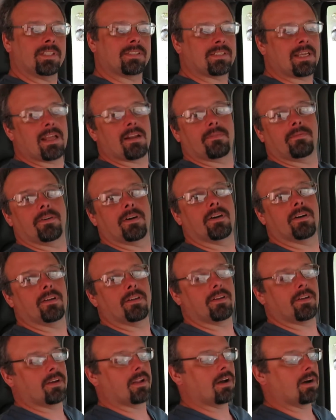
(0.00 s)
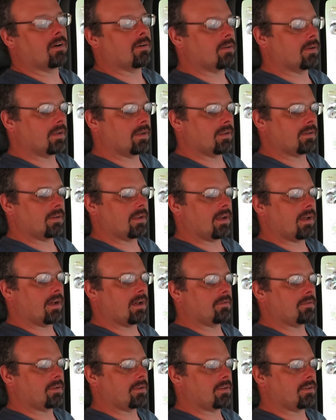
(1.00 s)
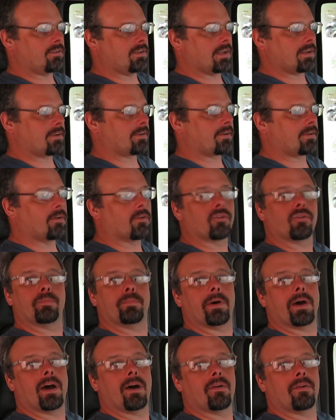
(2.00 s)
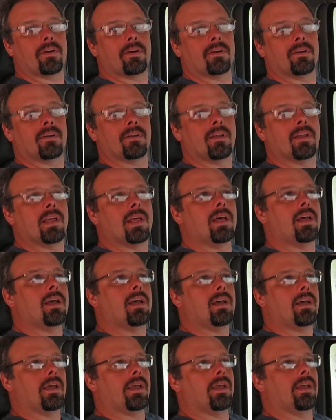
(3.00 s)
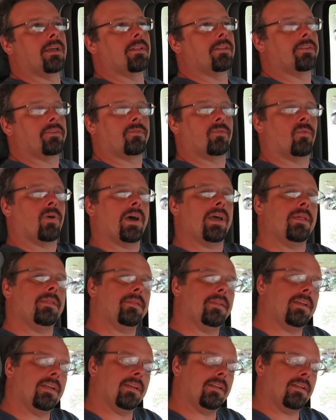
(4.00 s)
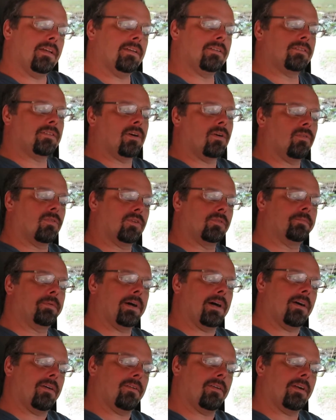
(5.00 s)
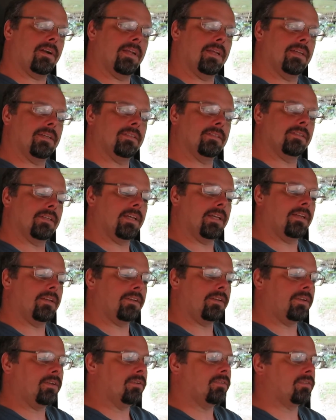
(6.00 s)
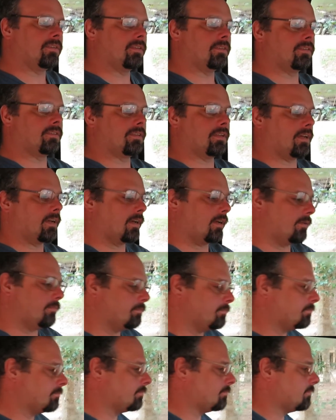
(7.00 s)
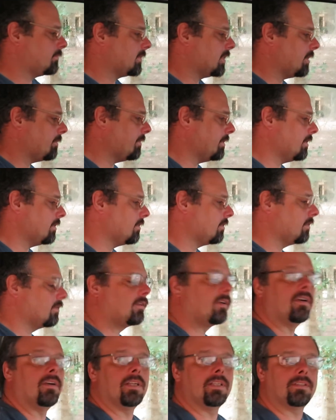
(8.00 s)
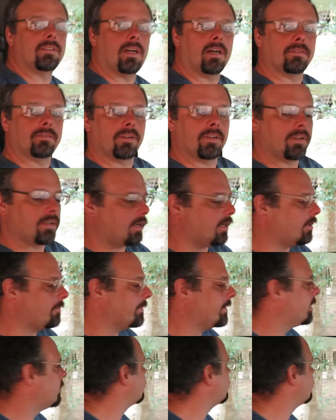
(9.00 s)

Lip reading: It's kind of fun, you know. You can check your horsepower, and the way that it does the horsepower is it uses the, let me turn this off so you can hear me.